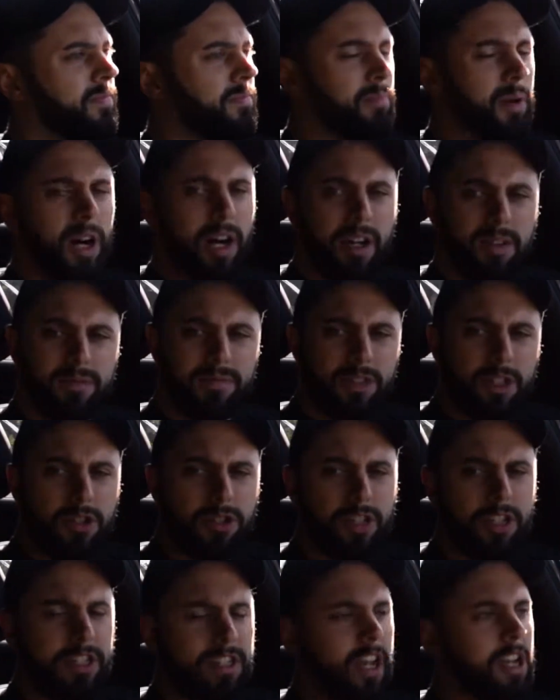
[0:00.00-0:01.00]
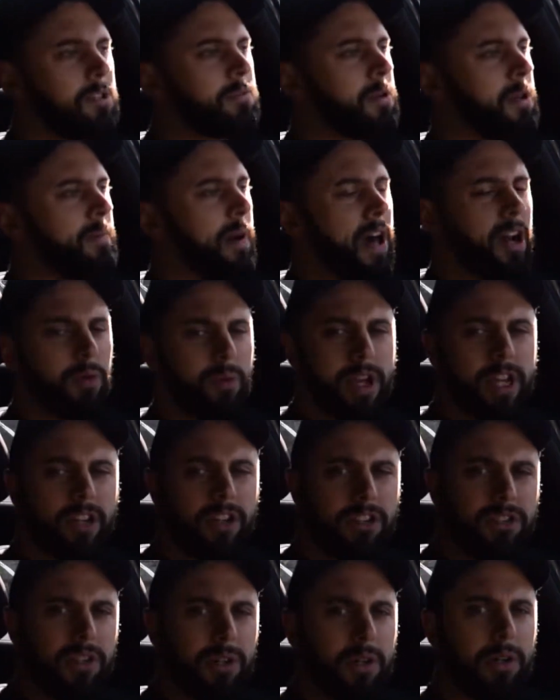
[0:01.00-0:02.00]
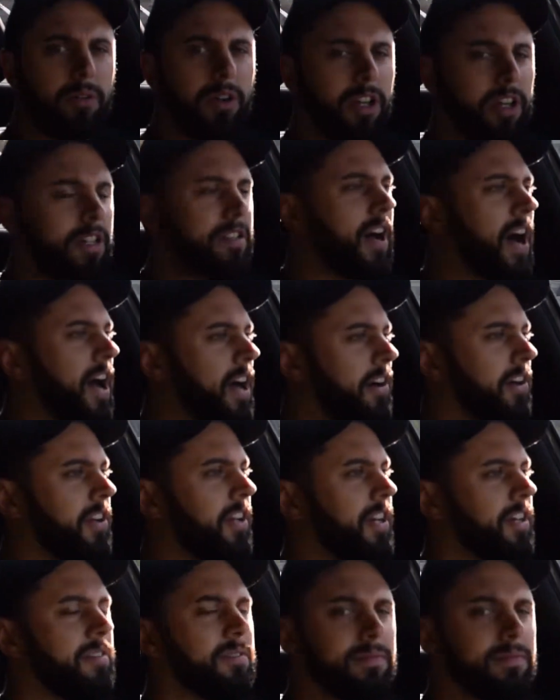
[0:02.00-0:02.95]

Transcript: But usually it takes me about a week or two to really dial it in.